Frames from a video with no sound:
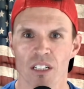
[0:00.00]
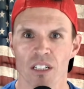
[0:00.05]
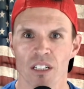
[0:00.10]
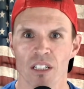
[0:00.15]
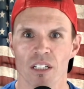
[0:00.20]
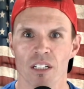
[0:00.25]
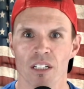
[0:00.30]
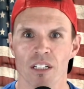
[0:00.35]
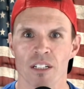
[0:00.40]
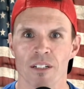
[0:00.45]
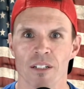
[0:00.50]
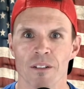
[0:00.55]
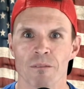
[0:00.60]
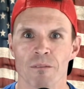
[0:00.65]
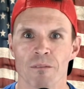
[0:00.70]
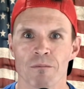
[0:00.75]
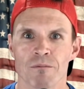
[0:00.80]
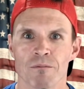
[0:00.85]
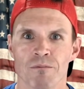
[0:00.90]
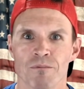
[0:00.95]

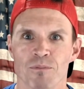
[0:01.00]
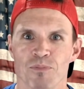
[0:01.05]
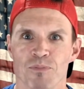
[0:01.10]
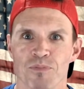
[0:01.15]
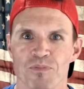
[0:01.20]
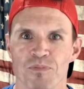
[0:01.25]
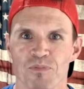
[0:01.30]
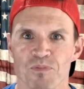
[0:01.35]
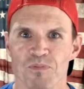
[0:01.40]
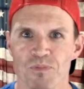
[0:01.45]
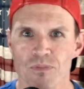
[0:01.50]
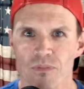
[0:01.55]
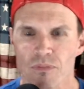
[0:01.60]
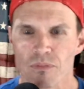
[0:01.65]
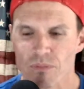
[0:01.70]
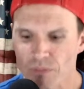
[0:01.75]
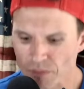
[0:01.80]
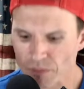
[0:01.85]
[no speech]